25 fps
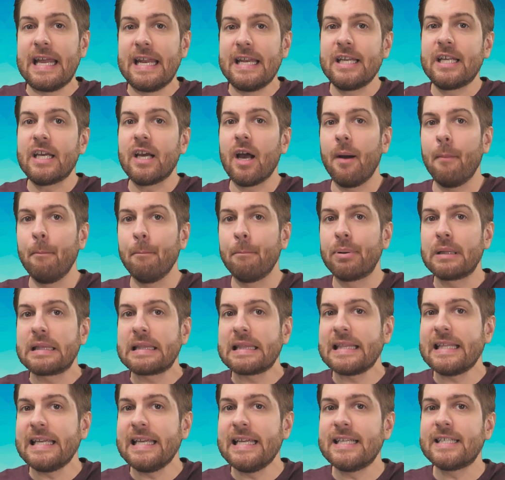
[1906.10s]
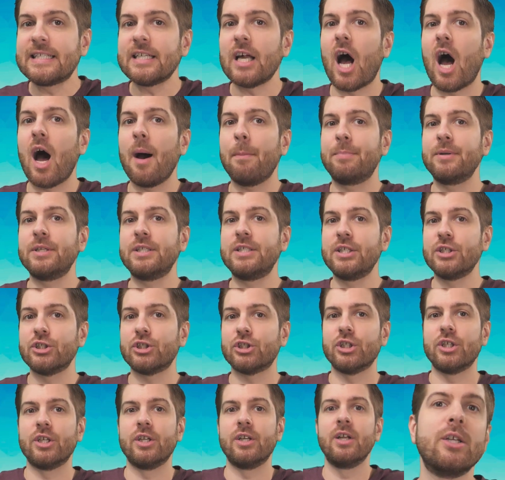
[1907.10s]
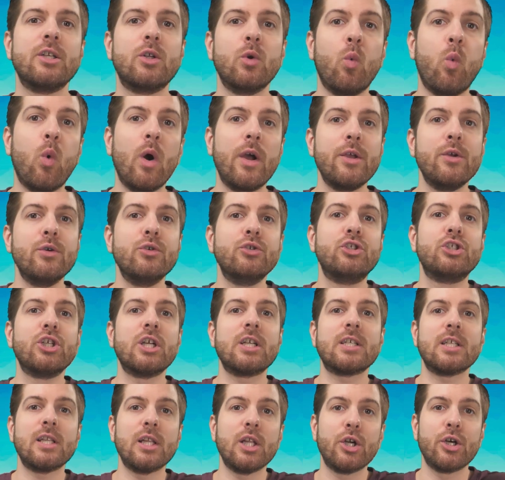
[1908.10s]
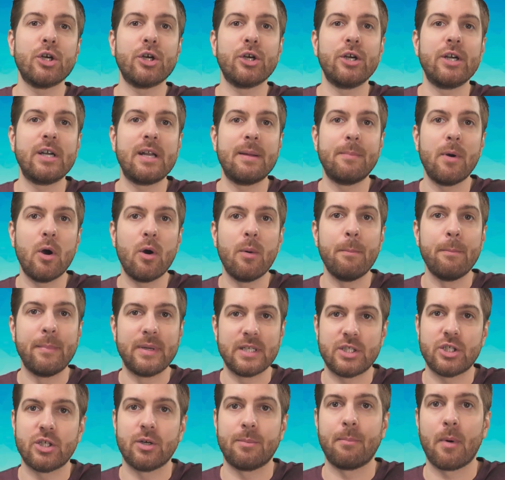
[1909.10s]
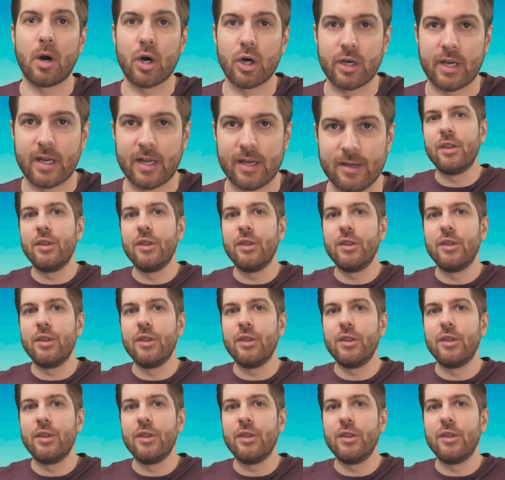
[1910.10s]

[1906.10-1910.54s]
in complete opposition to what you just learned about Mr. Market.